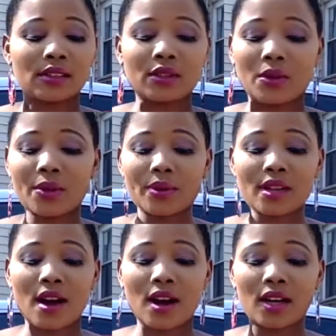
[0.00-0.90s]
So it was
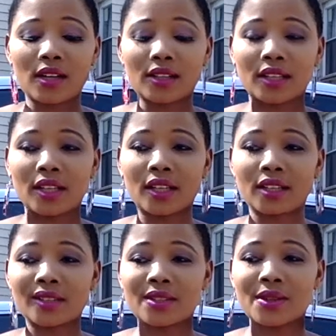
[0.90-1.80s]
hard.
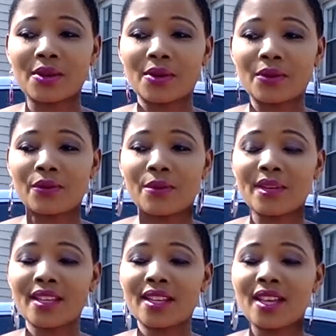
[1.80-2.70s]
So for
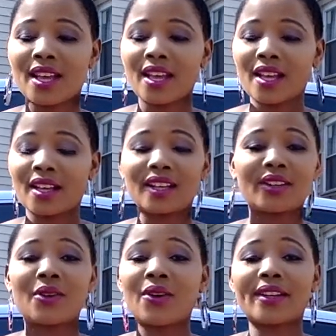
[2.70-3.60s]
me,
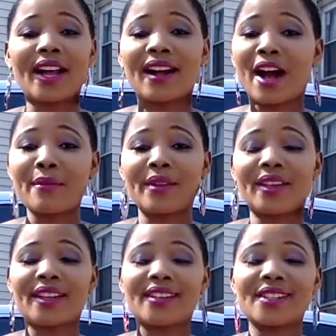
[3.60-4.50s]
all of that
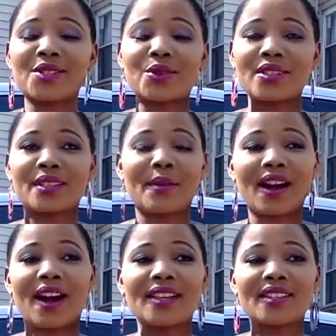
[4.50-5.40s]
coming and just losing my
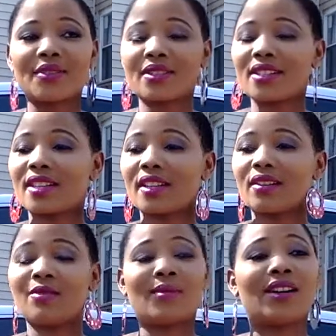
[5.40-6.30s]
cousin, it was like,
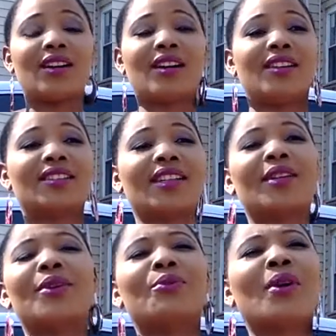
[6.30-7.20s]
oh my gosh,
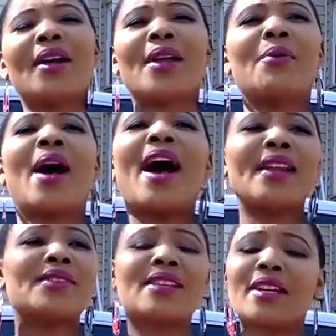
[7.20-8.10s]
like I
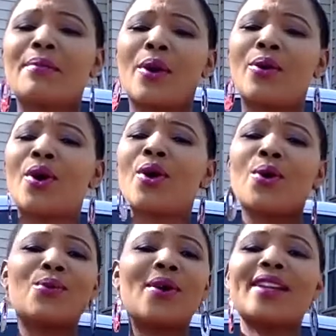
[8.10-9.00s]
had to think about
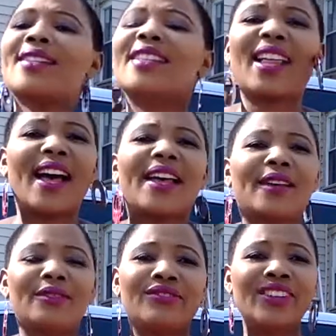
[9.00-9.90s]
what is life.